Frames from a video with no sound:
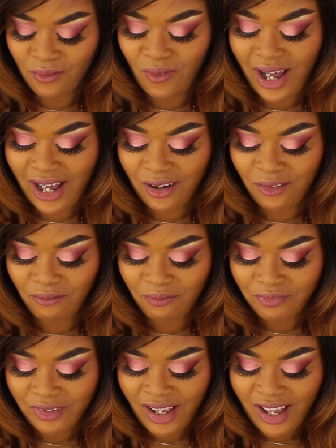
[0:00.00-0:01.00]
Wow.
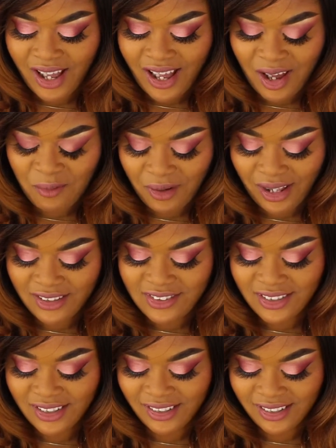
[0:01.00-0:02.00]
I probably
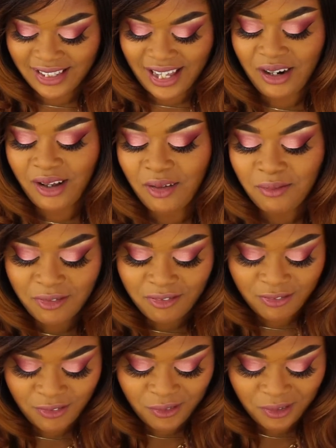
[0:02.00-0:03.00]
should have looked that up
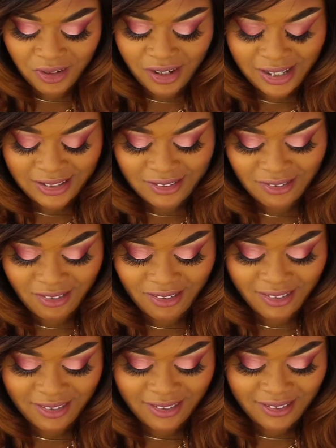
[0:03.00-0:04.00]
before I
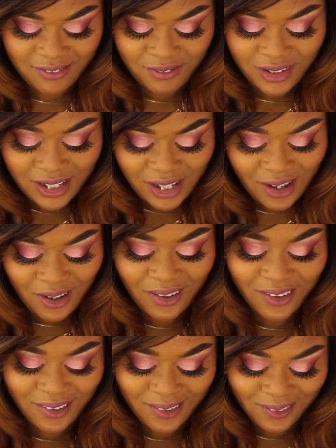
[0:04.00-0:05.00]
started this video.
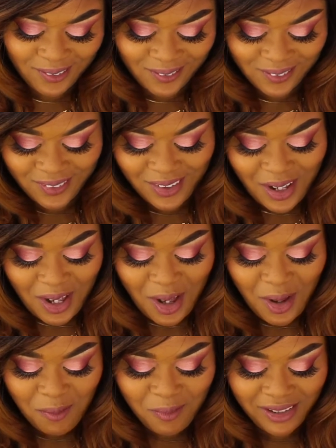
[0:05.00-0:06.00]

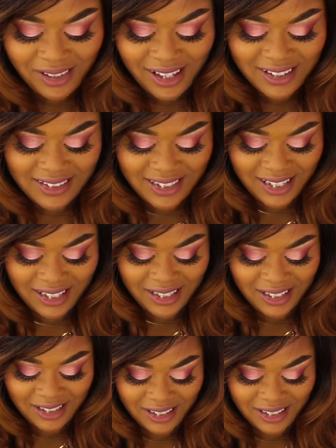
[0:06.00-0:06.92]
But let's see.